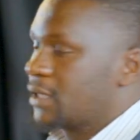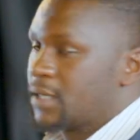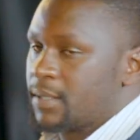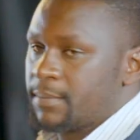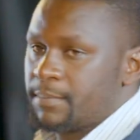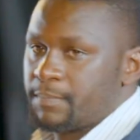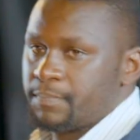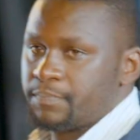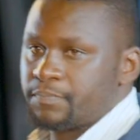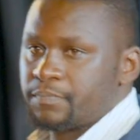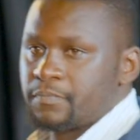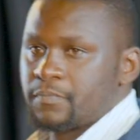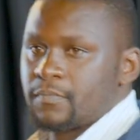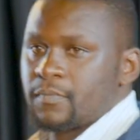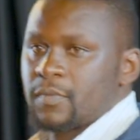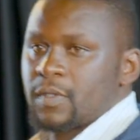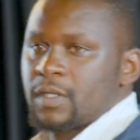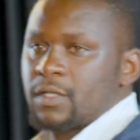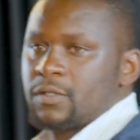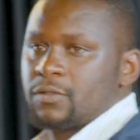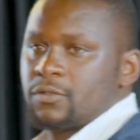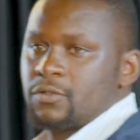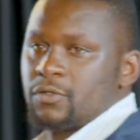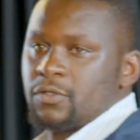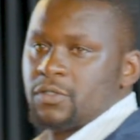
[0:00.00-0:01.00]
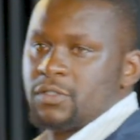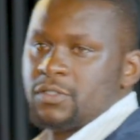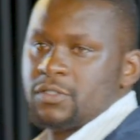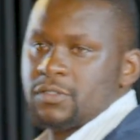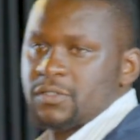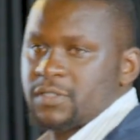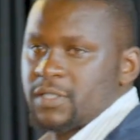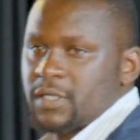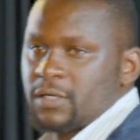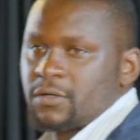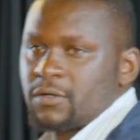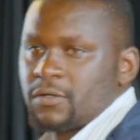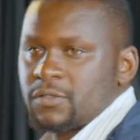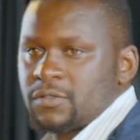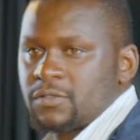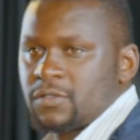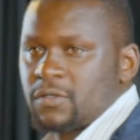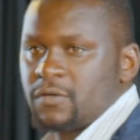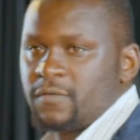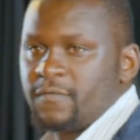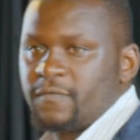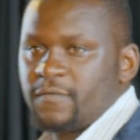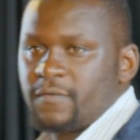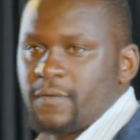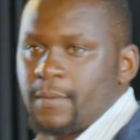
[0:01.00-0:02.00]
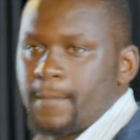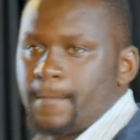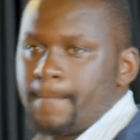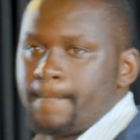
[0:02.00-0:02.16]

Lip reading: came to reduce the cost of